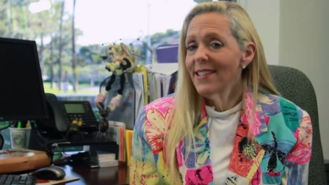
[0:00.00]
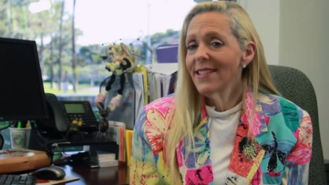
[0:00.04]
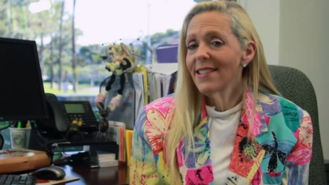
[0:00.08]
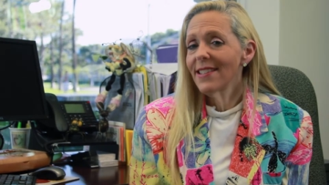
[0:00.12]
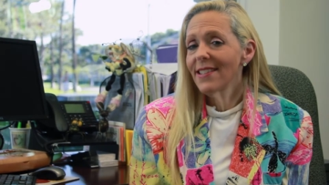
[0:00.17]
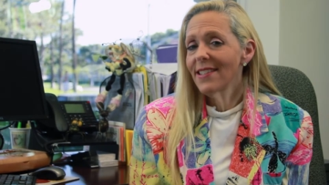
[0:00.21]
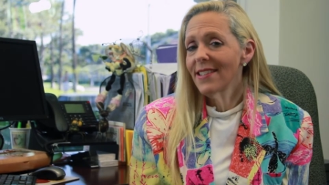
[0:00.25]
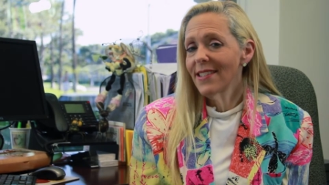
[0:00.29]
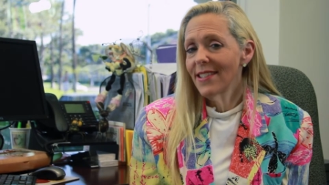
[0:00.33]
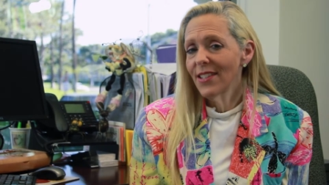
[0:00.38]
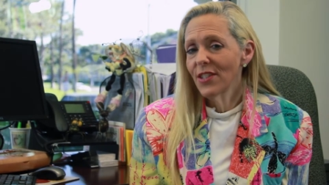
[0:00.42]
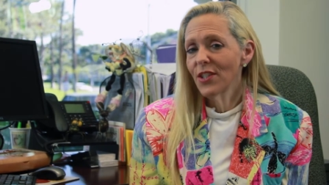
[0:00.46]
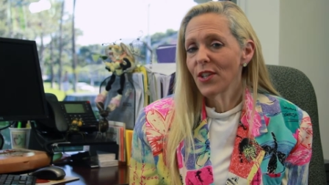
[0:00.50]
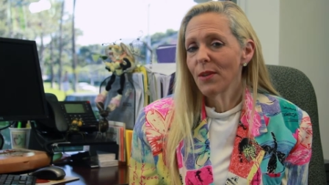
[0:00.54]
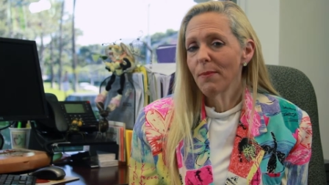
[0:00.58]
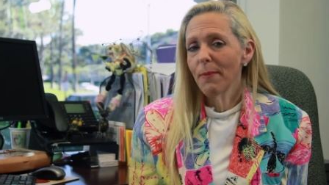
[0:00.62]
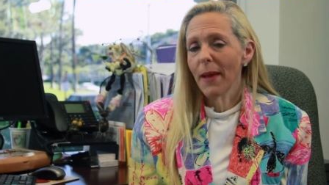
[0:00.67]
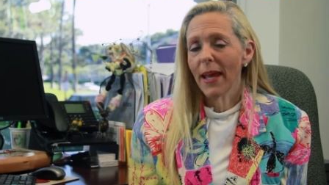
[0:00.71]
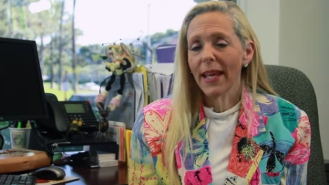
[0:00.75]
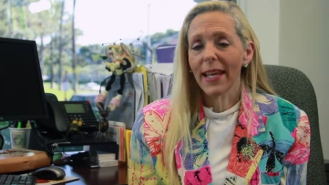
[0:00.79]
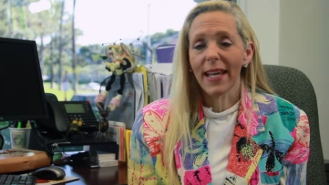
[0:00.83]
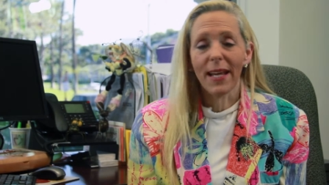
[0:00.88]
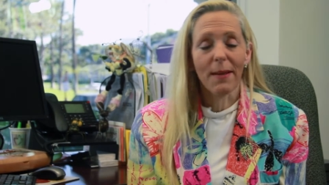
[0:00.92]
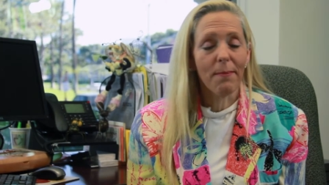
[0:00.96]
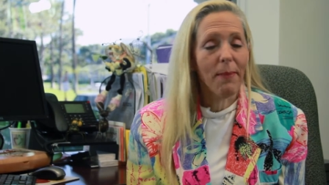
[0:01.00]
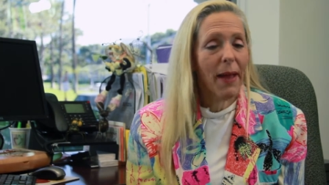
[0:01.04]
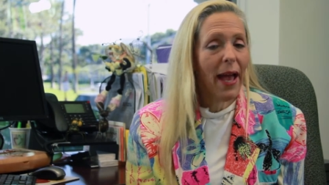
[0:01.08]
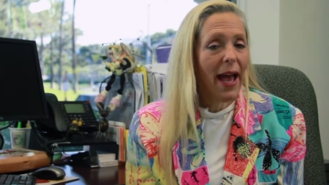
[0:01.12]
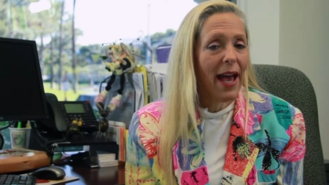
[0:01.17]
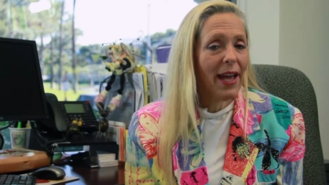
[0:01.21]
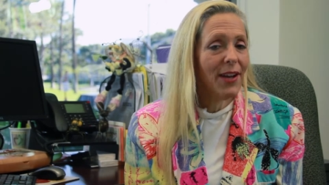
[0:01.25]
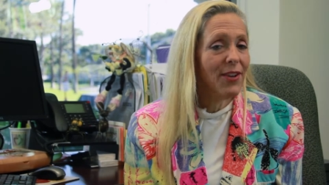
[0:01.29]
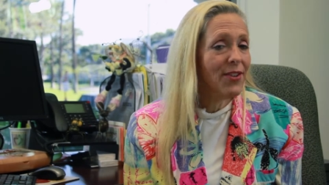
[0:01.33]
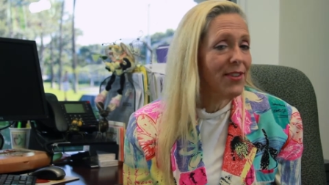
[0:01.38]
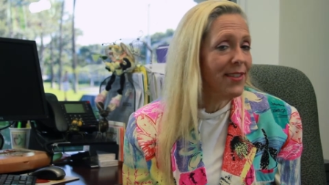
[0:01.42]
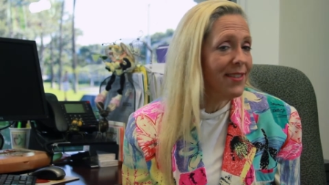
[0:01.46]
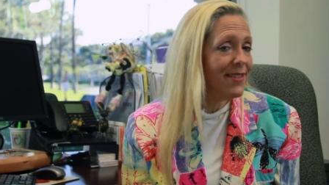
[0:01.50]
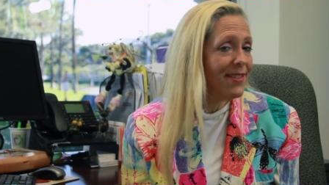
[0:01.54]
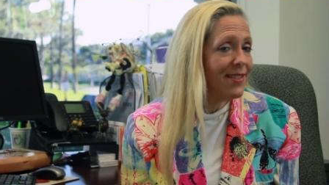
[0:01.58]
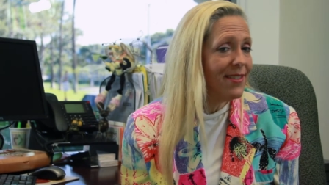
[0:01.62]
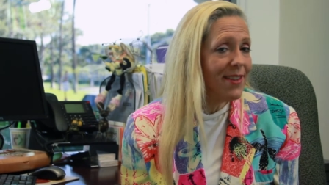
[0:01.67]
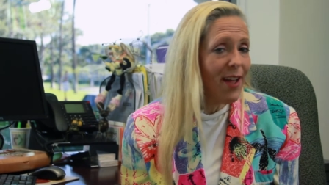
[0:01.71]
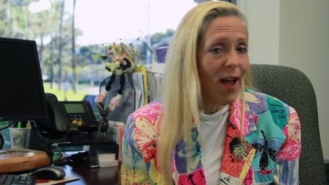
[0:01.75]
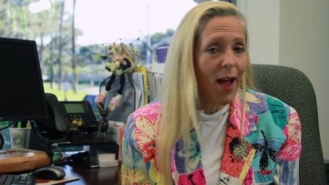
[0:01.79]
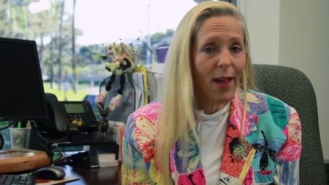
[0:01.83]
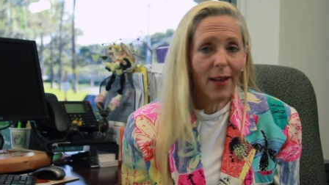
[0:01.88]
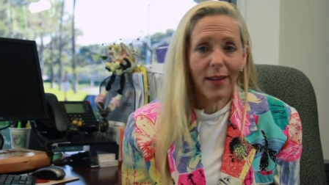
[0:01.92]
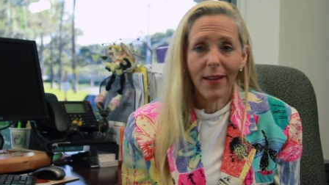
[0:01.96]
decision-making pattern is
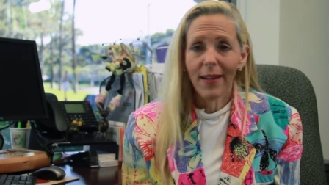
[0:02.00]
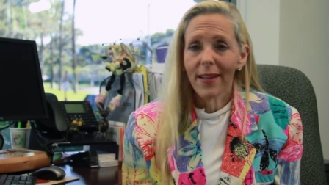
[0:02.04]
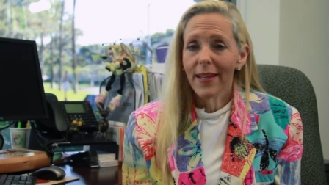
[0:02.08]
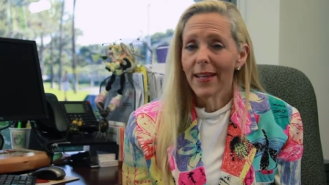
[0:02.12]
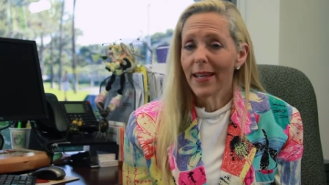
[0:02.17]
not